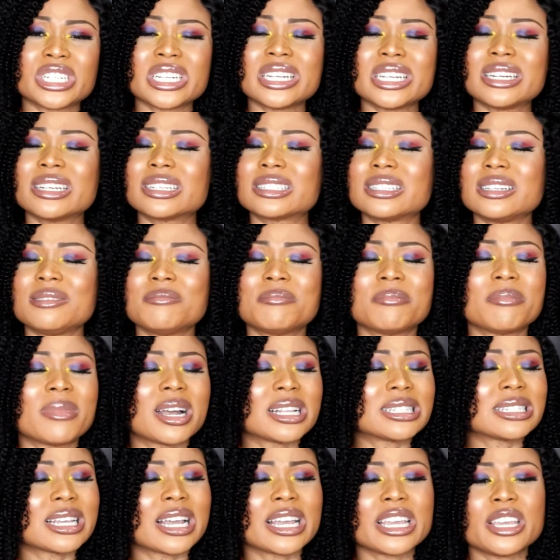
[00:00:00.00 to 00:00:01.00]
It doesn't
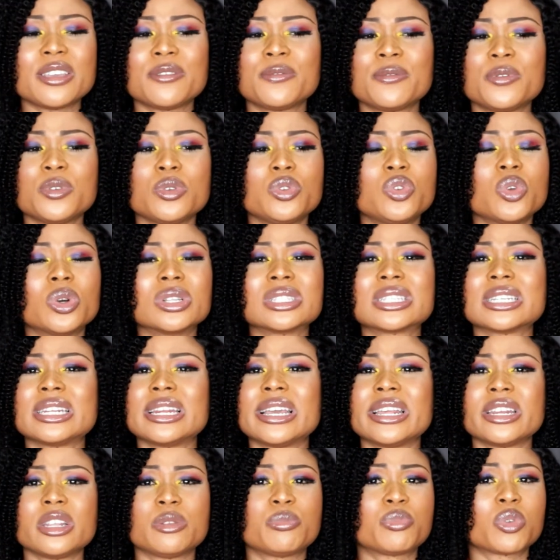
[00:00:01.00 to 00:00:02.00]
matter if you don't
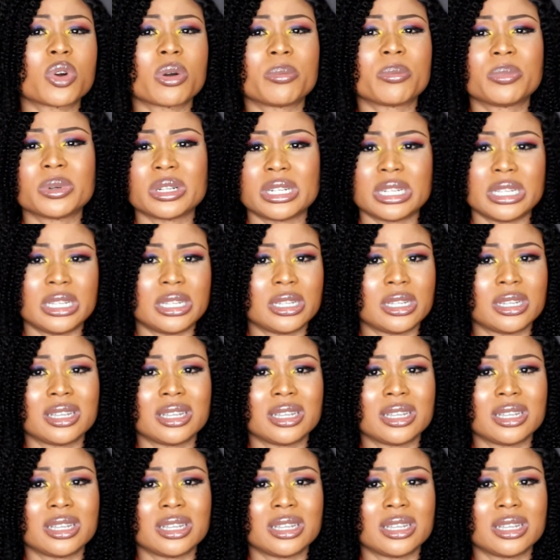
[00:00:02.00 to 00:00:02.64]
learn it properly,